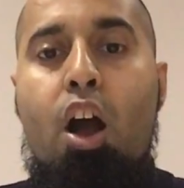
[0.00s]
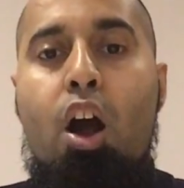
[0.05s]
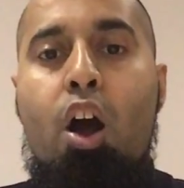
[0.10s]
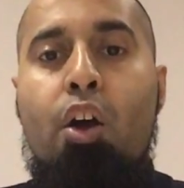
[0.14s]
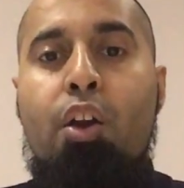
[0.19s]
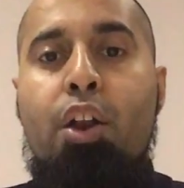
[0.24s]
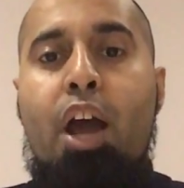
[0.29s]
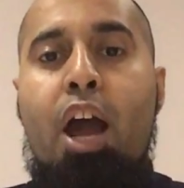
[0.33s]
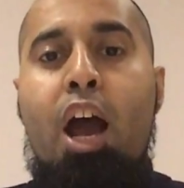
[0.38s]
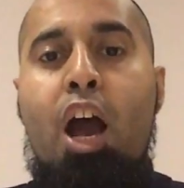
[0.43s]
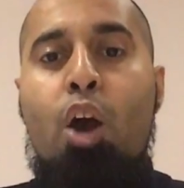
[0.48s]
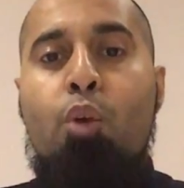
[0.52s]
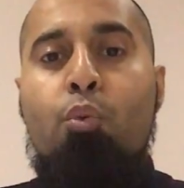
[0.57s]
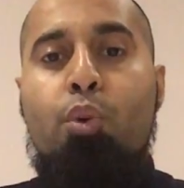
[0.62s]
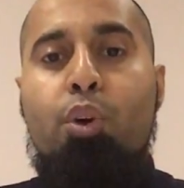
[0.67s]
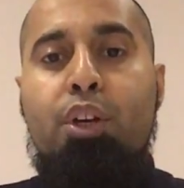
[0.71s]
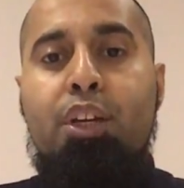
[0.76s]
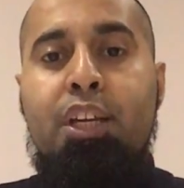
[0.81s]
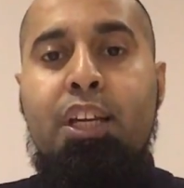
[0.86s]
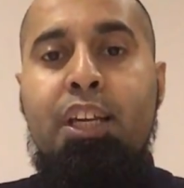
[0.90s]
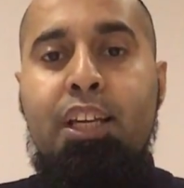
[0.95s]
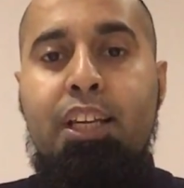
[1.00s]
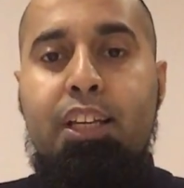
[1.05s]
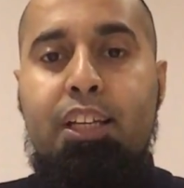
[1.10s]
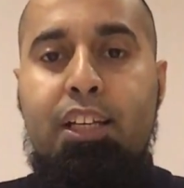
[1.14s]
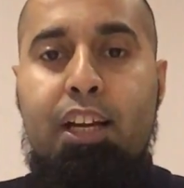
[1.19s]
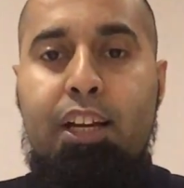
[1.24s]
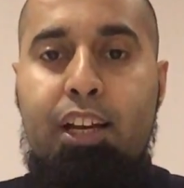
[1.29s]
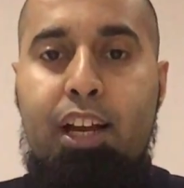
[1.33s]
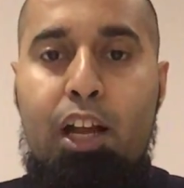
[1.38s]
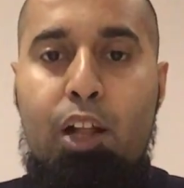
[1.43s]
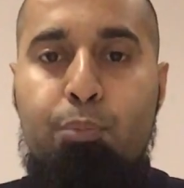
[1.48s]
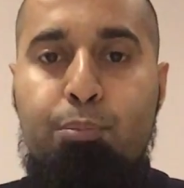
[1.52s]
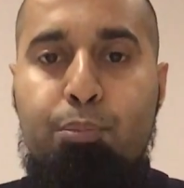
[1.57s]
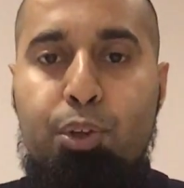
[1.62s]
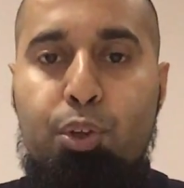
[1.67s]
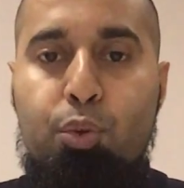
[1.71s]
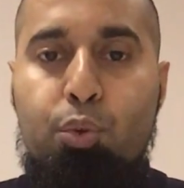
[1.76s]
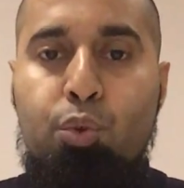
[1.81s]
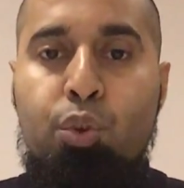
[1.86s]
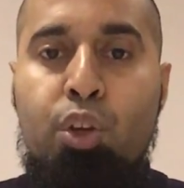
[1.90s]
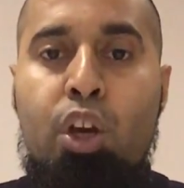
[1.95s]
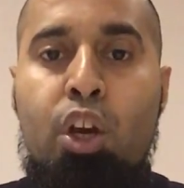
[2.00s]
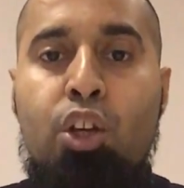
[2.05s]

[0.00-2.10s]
on how he can help you.